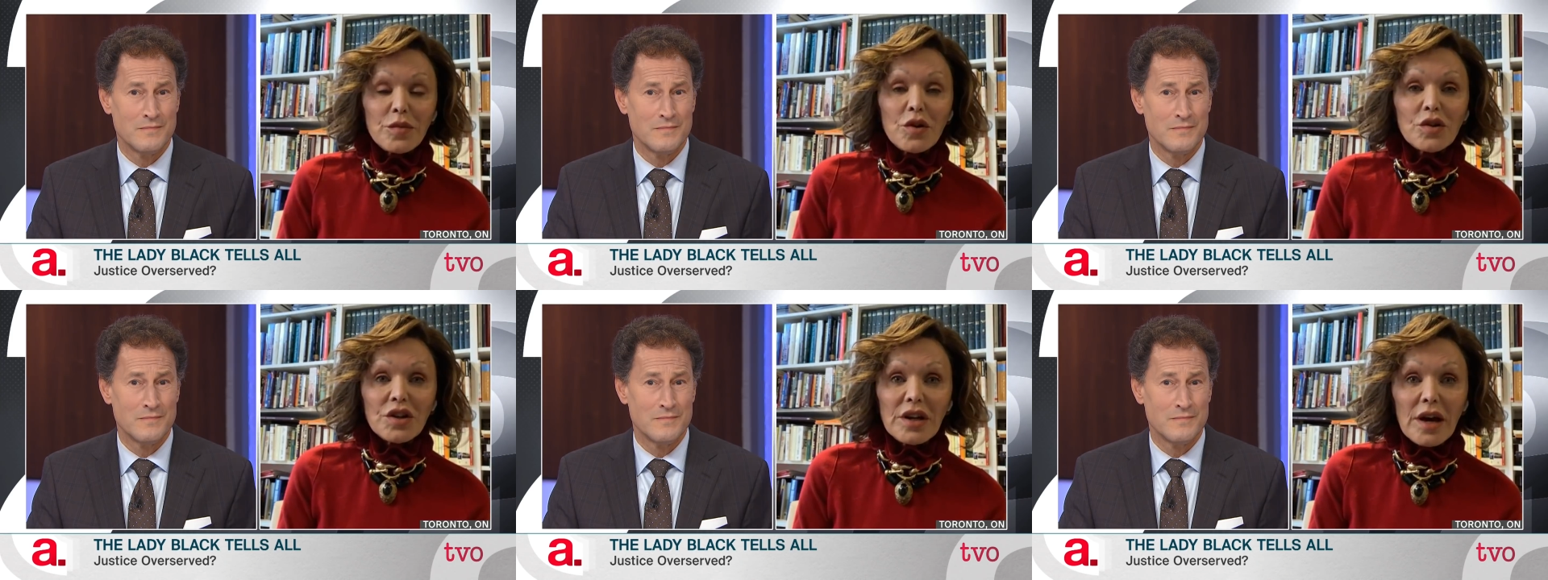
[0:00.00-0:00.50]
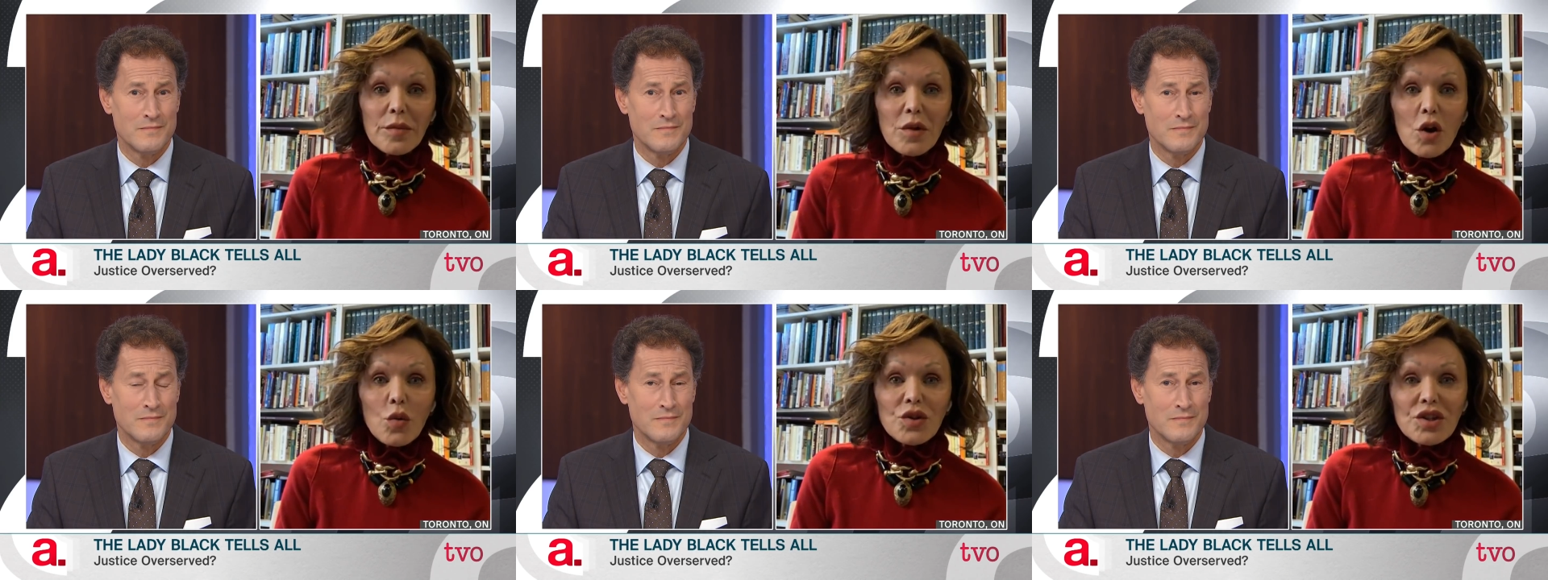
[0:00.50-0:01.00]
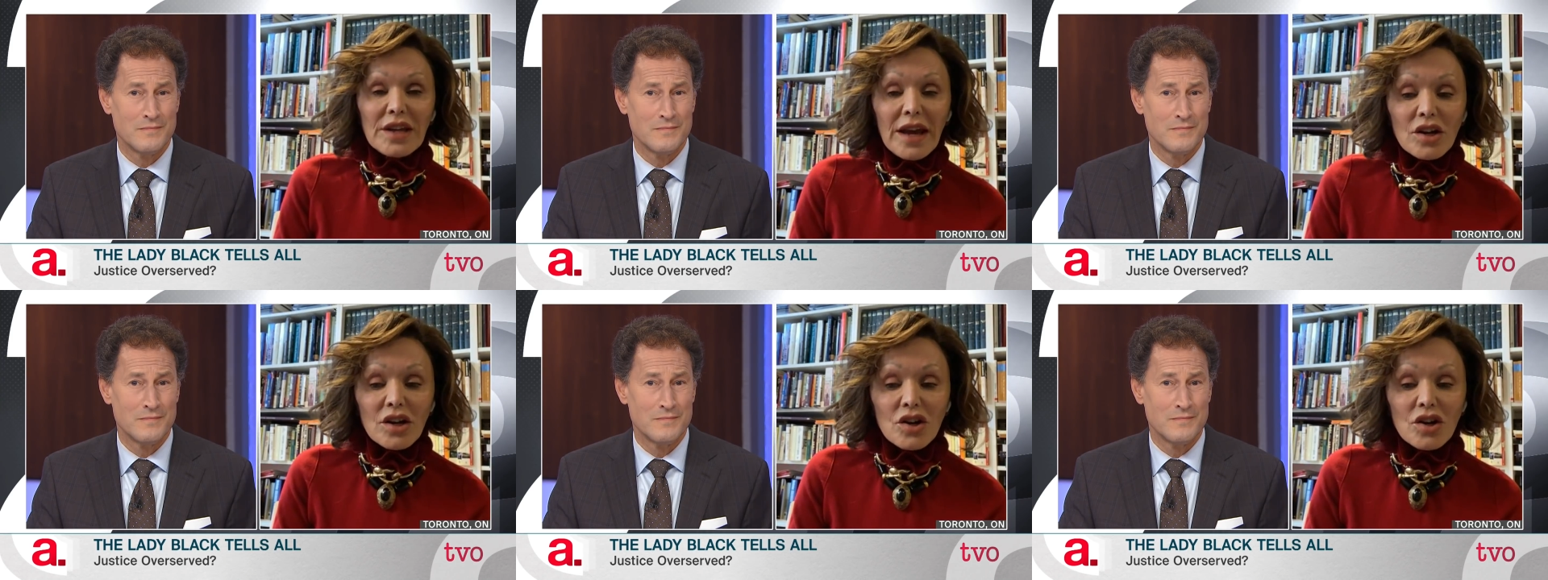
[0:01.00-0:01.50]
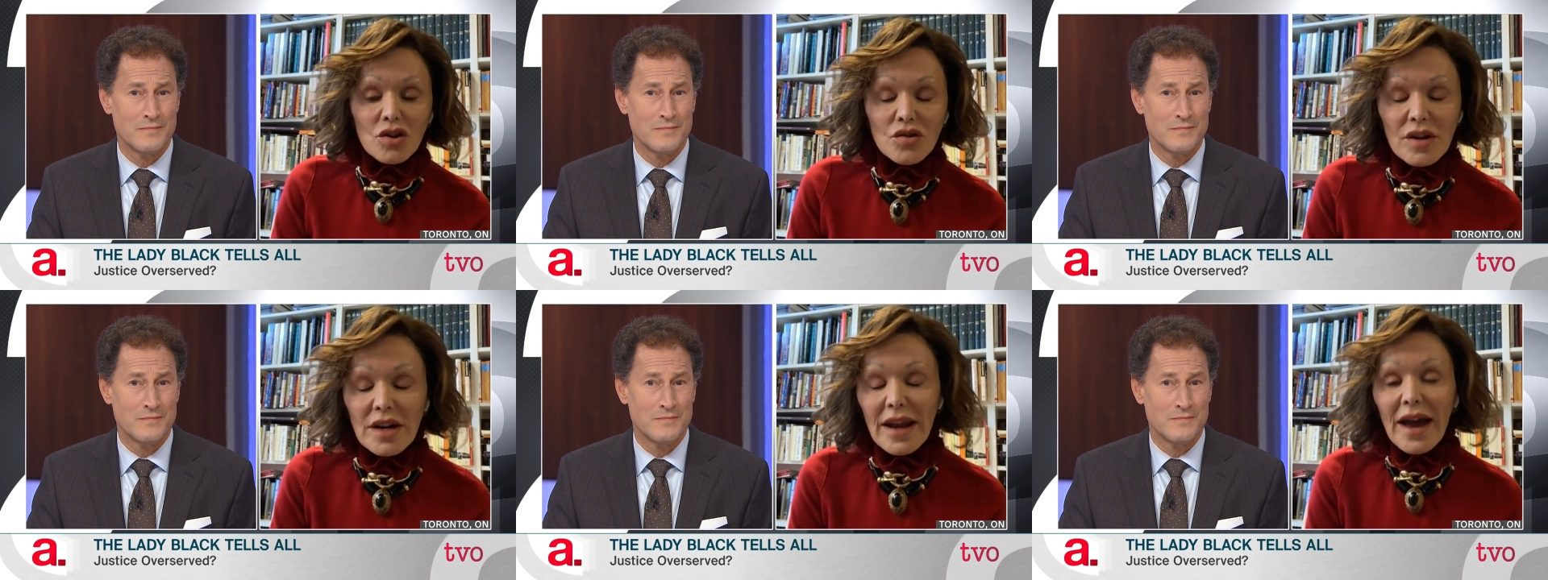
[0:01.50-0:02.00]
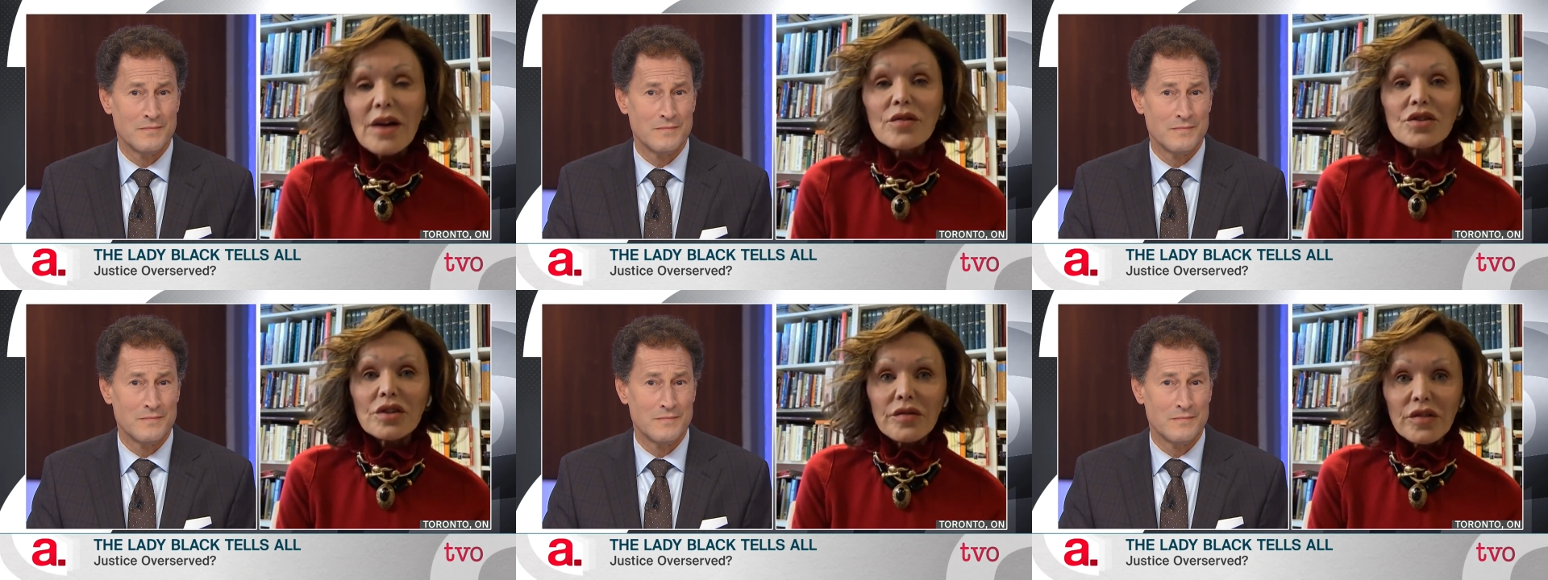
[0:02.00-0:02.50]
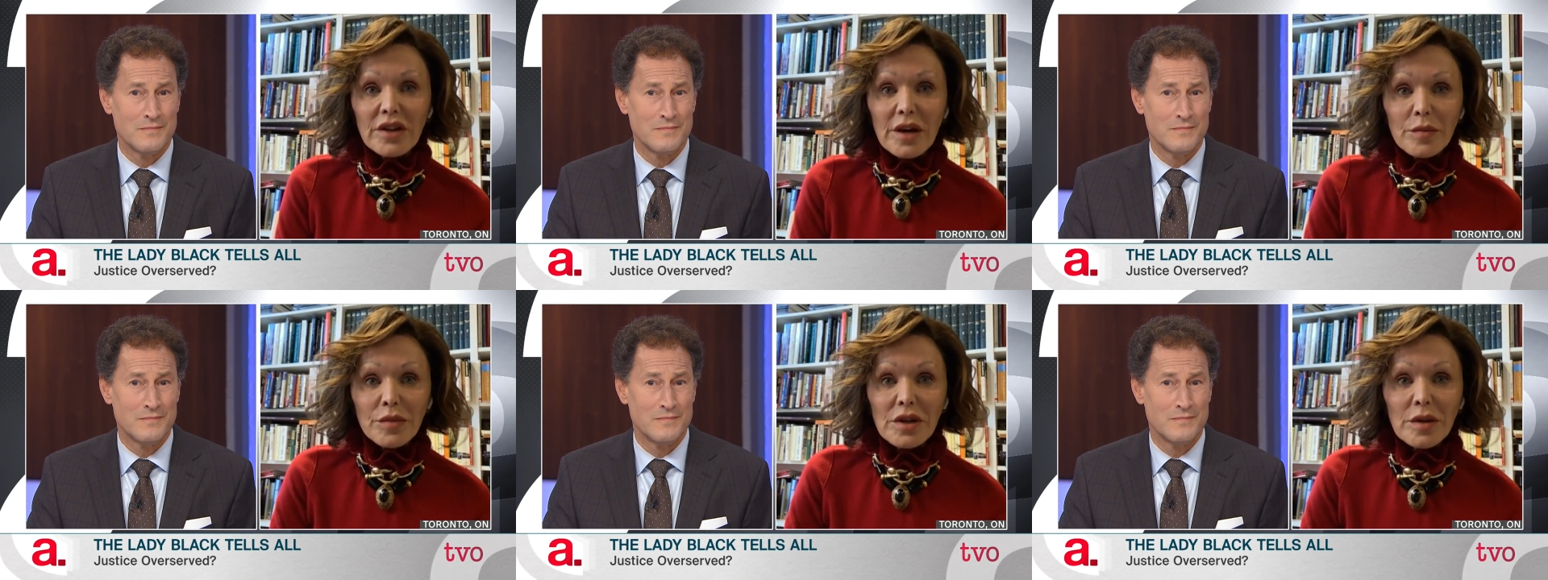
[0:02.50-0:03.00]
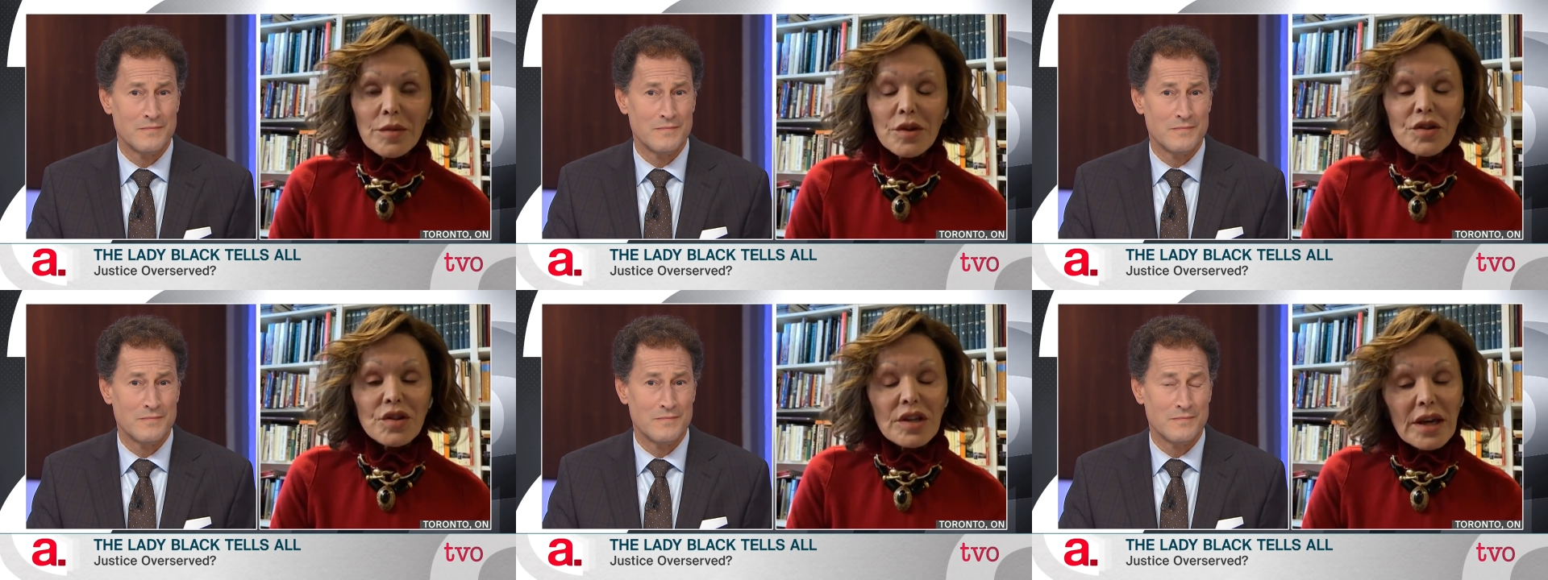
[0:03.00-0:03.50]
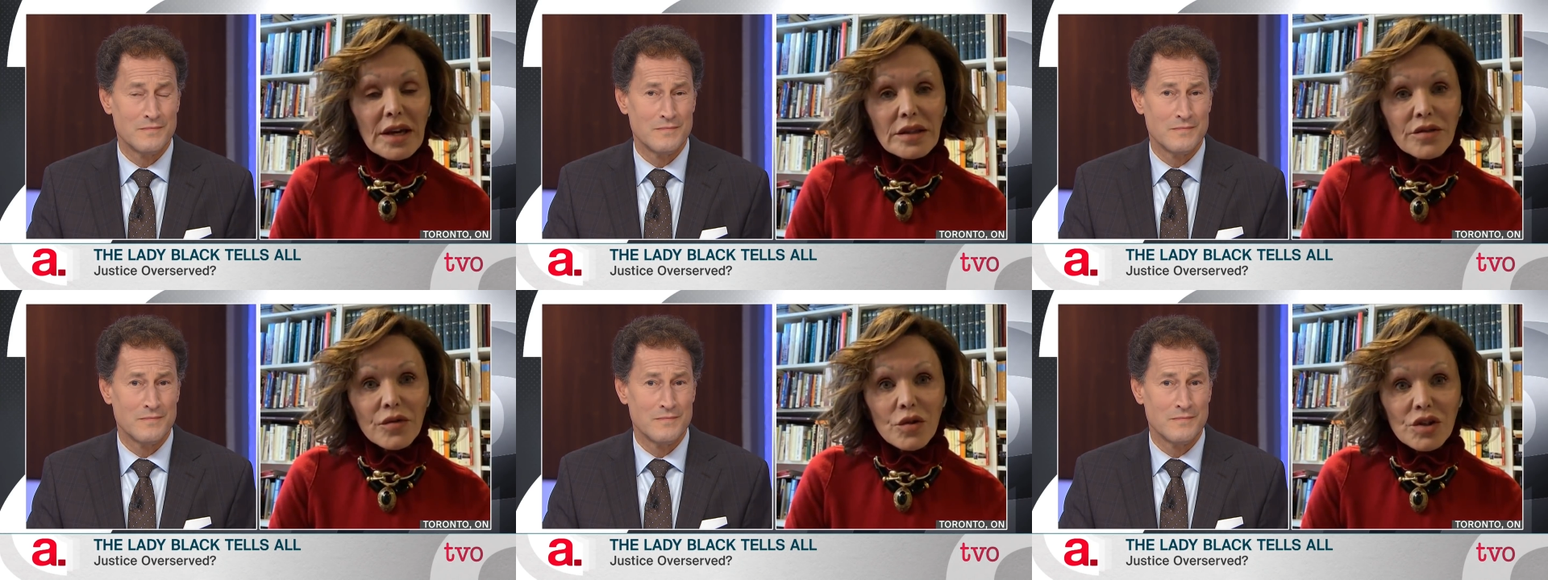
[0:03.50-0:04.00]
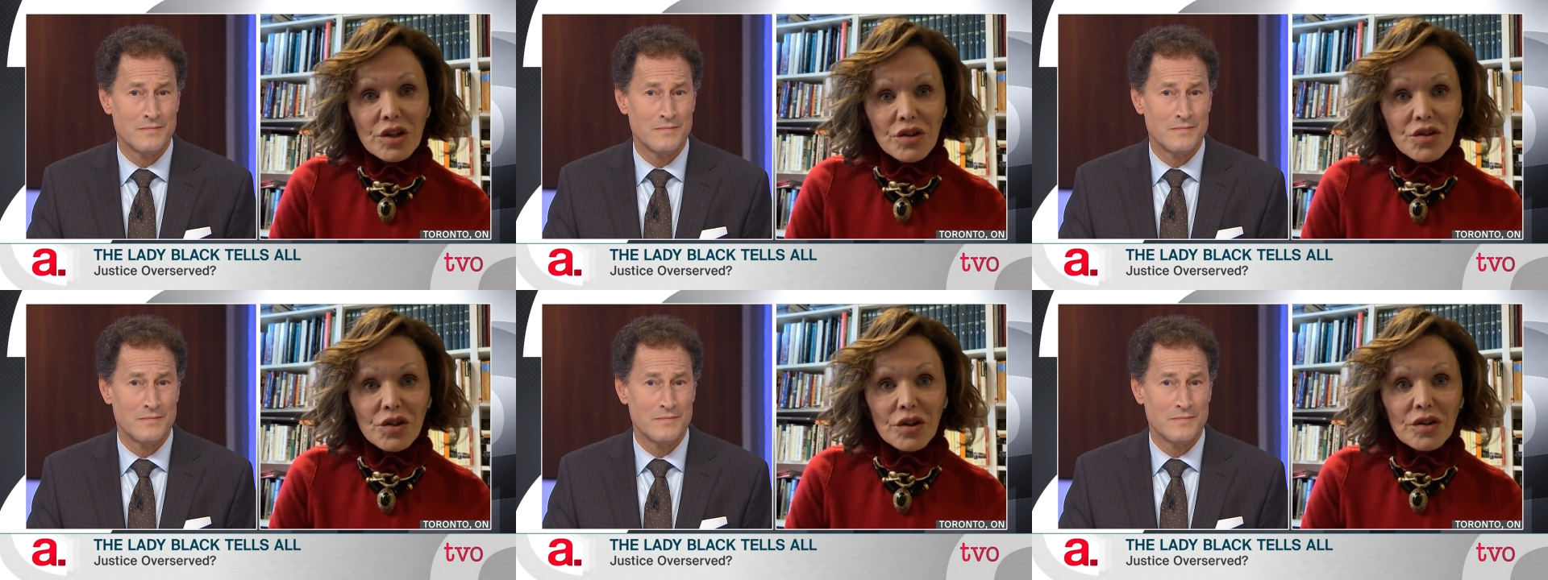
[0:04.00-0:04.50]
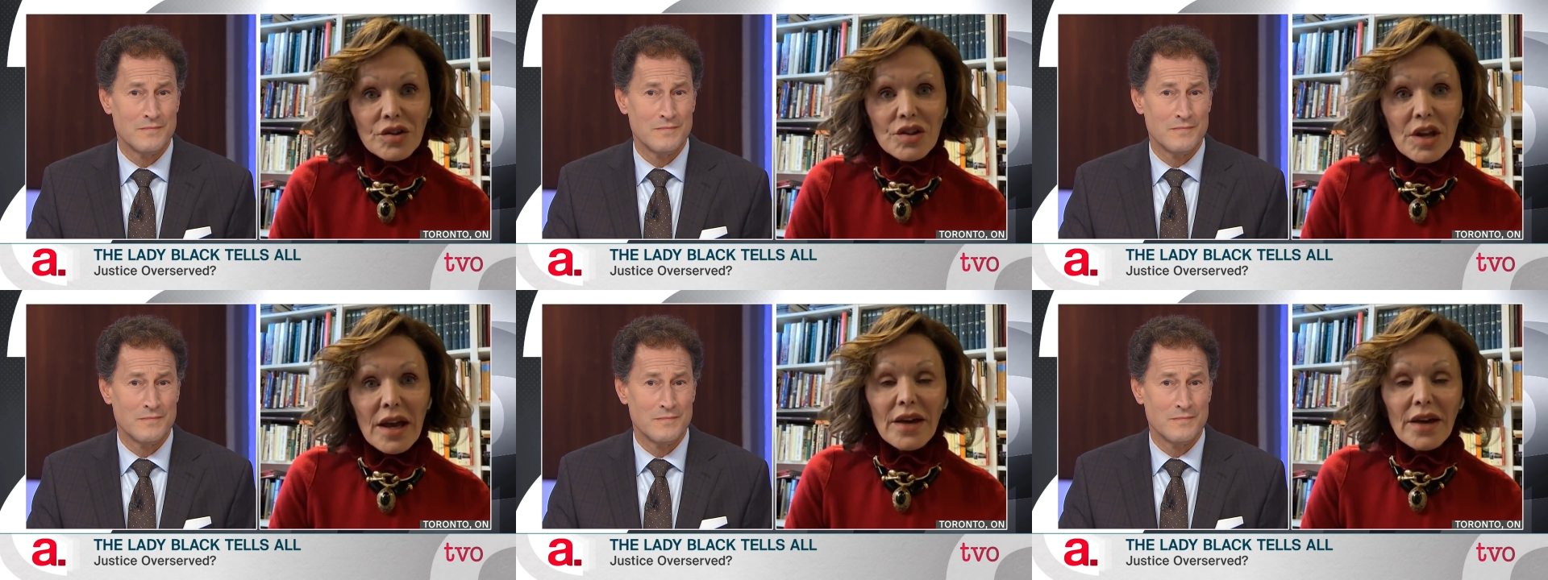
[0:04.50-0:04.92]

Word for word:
Speaker 1: broken up was to get Conrad out of the company because he had the voting stocks.